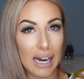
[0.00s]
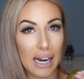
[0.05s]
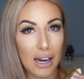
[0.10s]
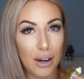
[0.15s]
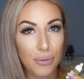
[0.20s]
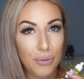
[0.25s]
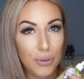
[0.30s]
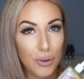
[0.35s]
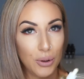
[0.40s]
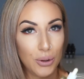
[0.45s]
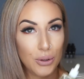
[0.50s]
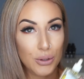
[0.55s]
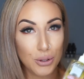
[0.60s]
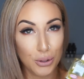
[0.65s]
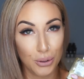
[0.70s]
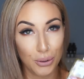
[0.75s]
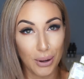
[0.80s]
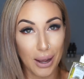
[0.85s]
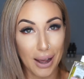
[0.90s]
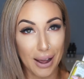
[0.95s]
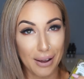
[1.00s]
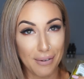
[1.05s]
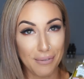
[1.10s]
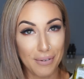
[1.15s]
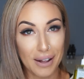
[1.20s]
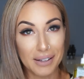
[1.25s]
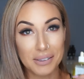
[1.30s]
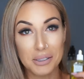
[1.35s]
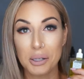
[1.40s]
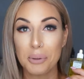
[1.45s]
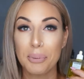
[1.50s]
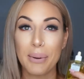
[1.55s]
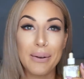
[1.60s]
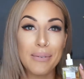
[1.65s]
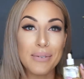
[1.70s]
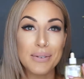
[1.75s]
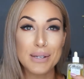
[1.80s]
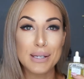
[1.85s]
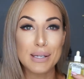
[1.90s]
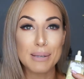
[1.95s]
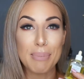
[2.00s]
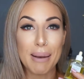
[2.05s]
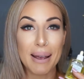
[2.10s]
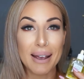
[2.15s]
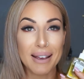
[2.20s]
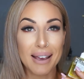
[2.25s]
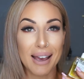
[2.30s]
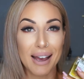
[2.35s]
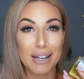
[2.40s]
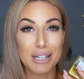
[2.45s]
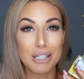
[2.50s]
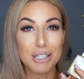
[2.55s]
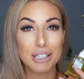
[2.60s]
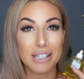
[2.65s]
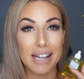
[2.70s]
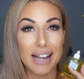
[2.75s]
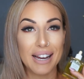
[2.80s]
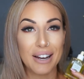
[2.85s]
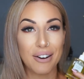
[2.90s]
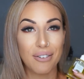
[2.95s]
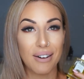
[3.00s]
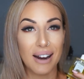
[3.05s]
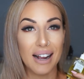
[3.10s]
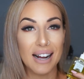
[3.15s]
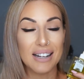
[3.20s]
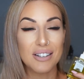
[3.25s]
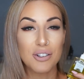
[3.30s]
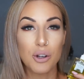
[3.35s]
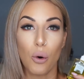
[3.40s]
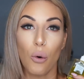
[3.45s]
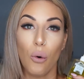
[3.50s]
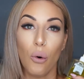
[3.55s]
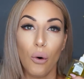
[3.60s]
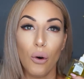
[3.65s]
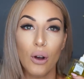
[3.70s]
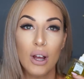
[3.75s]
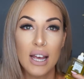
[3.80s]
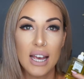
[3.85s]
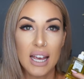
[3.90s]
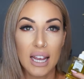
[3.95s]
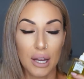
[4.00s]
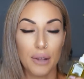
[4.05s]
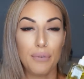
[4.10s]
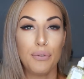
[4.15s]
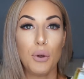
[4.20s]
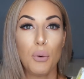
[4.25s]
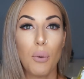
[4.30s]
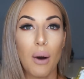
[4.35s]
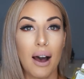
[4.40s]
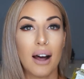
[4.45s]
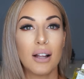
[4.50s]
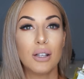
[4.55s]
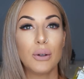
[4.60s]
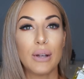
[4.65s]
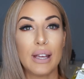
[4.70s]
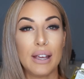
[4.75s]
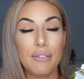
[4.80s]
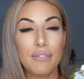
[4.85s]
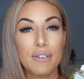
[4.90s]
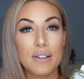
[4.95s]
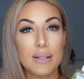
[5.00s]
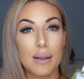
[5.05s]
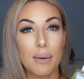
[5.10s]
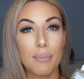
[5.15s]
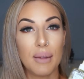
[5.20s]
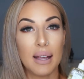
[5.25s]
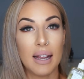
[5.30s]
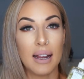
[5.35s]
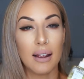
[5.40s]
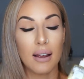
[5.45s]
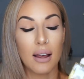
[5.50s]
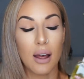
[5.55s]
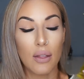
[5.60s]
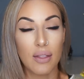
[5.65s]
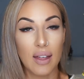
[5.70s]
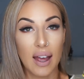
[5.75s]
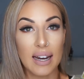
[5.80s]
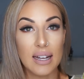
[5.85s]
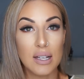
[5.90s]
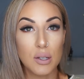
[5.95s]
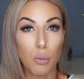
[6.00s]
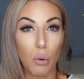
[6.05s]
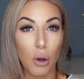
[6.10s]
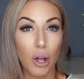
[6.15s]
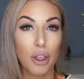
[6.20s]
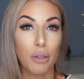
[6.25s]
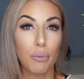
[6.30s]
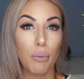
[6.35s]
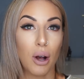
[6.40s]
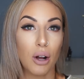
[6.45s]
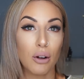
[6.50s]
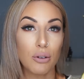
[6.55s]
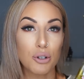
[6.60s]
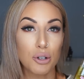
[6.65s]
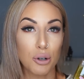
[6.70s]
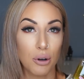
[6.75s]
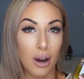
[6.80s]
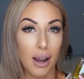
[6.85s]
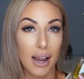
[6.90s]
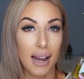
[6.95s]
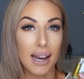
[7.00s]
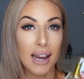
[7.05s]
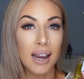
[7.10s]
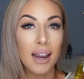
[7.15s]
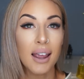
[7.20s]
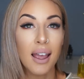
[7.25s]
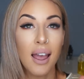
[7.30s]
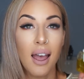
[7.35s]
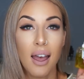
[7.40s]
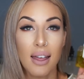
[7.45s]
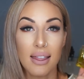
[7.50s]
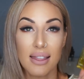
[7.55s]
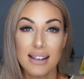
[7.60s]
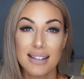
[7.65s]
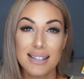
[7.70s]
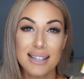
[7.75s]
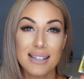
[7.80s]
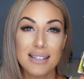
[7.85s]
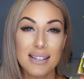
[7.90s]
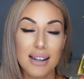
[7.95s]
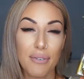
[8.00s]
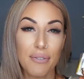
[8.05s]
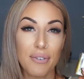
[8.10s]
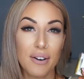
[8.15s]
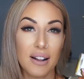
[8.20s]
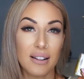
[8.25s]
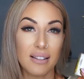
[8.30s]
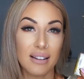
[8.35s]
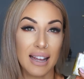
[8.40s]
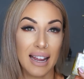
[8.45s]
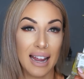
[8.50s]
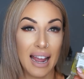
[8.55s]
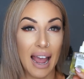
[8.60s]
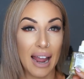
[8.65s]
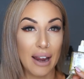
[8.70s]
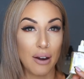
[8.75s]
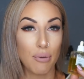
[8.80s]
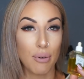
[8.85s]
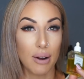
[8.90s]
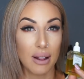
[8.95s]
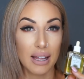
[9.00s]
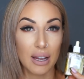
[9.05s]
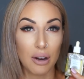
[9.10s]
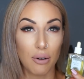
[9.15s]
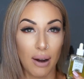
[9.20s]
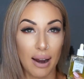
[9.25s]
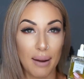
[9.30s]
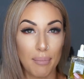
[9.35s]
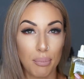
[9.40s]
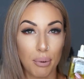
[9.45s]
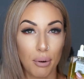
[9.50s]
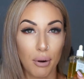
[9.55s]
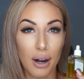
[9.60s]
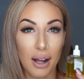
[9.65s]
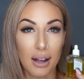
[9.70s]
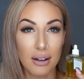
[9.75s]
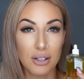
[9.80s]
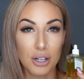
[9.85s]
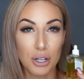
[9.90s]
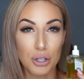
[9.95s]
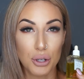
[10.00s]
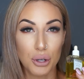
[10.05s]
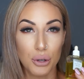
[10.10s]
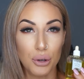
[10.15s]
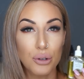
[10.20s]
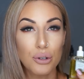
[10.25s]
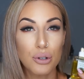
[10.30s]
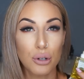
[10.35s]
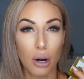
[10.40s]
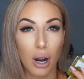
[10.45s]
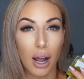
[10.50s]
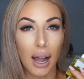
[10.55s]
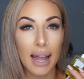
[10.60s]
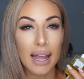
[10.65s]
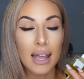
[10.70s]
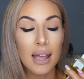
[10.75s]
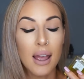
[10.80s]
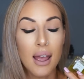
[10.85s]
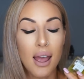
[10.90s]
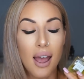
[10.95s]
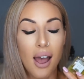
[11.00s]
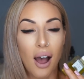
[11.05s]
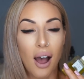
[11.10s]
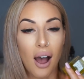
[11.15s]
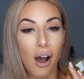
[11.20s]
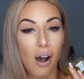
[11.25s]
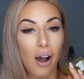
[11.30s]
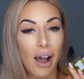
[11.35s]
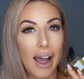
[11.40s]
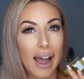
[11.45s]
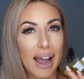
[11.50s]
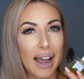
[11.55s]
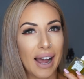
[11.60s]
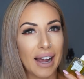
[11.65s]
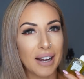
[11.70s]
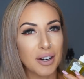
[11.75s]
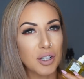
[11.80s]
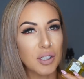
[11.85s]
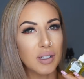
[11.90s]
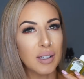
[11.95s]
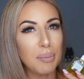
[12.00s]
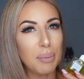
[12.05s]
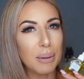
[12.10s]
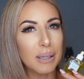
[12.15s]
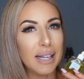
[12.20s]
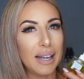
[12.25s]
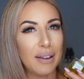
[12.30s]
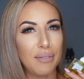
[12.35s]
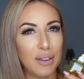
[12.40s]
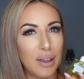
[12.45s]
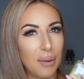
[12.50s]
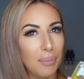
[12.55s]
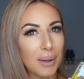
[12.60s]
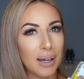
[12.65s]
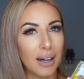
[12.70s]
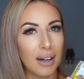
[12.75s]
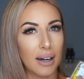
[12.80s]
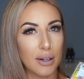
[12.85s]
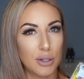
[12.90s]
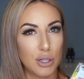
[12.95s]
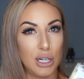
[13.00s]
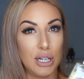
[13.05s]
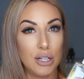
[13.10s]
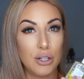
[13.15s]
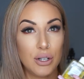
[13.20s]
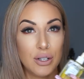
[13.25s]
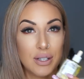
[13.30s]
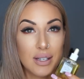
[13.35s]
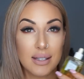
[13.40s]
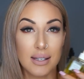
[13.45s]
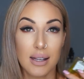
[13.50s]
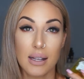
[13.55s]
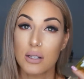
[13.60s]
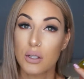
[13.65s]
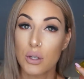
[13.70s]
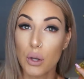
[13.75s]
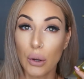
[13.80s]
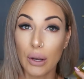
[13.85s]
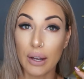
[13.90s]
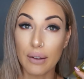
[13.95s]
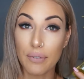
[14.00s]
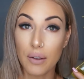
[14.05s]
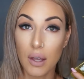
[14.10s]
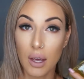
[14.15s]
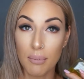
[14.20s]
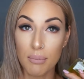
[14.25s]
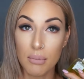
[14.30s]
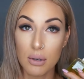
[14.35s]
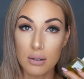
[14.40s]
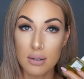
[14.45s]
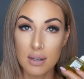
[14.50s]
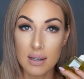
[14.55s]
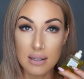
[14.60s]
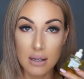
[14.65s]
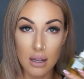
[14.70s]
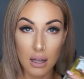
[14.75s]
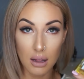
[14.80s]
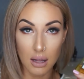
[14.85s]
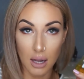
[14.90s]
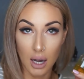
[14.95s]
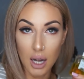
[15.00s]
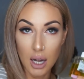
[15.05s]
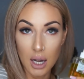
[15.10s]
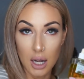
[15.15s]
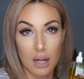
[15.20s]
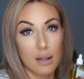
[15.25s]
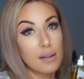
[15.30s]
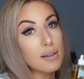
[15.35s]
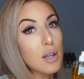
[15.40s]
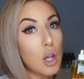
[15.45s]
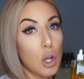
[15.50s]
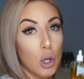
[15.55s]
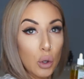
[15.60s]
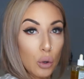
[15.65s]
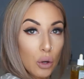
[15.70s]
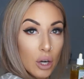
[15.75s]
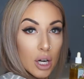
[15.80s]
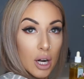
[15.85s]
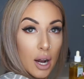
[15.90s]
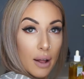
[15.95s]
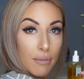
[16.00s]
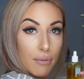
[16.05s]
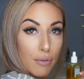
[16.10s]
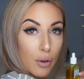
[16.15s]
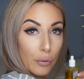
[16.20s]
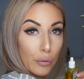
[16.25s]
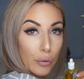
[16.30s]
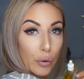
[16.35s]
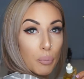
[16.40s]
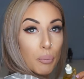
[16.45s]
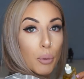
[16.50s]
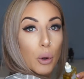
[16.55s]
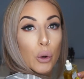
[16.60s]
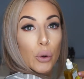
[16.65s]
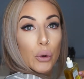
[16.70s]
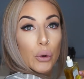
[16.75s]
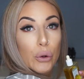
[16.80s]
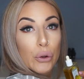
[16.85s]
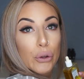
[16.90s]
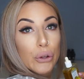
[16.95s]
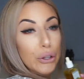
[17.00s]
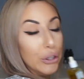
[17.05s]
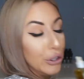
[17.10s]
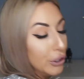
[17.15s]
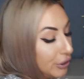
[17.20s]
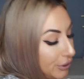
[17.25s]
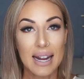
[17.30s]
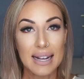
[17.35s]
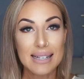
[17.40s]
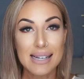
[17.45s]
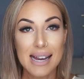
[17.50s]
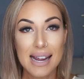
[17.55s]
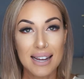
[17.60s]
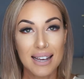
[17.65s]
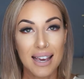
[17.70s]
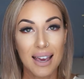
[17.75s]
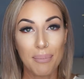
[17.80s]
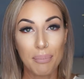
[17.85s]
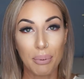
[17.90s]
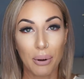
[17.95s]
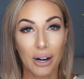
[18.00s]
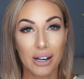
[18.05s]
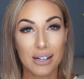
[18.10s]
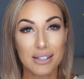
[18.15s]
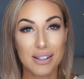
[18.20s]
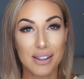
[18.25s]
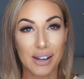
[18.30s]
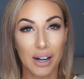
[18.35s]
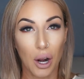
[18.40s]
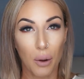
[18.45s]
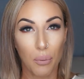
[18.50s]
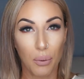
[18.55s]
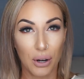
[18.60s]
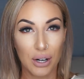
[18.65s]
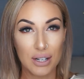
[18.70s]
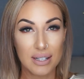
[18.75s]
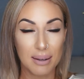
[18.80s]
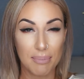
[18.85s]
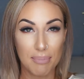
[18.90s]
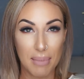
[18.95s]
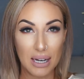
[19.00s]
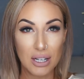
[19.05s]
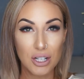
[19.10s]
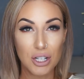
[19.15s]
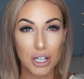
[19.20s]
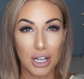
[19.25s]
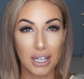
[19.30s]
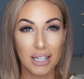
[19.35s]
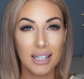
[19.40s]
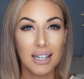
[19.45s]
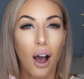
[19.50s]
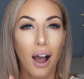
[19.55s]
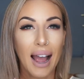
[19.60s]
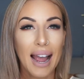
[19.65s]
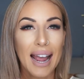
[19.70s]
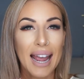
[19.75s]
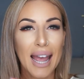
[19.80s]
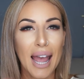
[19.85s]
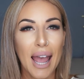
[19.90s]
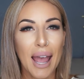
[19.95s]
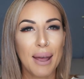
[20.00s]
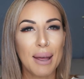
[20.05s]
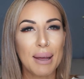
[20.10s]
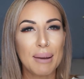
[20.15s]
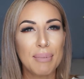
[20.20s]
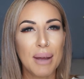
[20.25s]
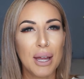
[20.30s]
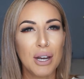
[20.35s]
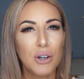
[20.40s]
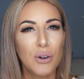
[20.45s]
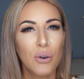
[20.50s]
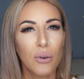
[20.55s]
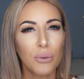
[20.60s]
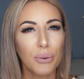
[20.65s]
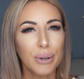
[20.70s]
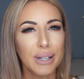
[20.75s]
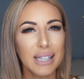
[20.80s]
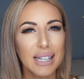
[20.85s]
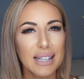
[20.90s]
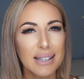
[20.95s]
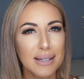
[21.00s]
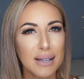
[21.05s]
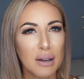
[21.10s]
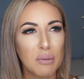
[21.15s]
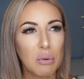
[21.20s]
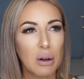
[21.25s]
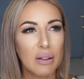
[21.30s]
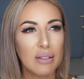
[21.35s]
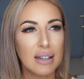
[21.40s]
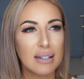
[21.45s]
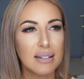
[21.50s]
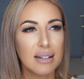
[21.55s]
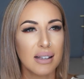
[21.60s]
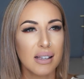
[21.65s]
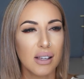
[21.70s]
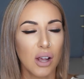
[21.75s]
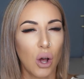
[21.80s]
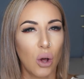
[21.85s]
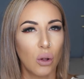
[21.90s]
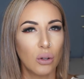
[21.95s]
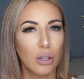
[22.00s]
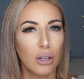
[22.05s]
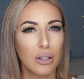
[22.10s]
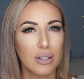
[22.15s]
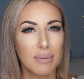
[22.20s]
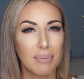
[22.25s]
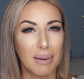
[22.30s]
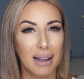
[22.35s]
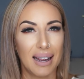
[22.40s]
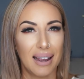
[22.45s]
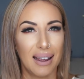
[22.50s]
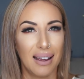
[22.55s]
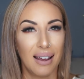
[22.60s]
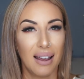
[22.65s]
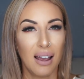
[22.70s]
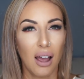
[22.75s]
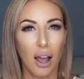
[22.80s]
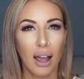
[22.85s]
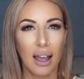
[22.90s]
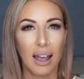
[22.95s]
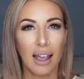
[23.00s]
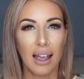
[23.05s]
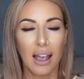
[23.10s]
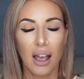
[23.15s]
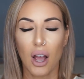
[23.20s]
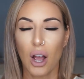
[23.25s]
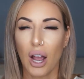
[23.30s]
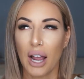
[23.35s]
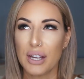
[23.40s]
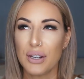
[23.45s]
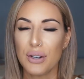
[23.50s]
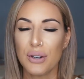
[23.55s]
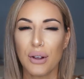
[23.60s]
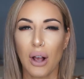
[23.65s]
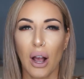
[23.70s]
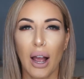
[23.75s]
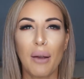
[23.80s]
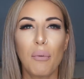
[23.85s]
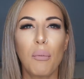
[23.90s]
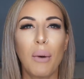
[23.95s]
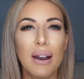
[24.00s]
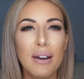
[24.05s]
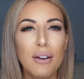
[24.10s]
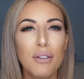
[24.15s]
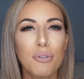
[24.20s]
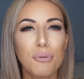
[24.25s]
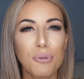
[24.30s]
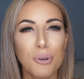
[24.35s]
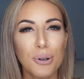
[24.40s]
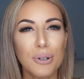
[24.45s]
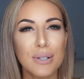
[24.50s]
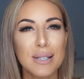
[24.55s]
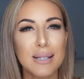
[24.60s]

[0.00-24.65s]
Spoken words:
if you do have a little bit of spare cash laying around, or if you are looking for something that is worthwhile trying, this is definitely a really great product to try. I actually believe Kim Kardashian uses it, so if Kim uses it, then it is good enough for me. Next hair care product that I wanted to mention. I am not really someone that does a whole lot to my hair. I went through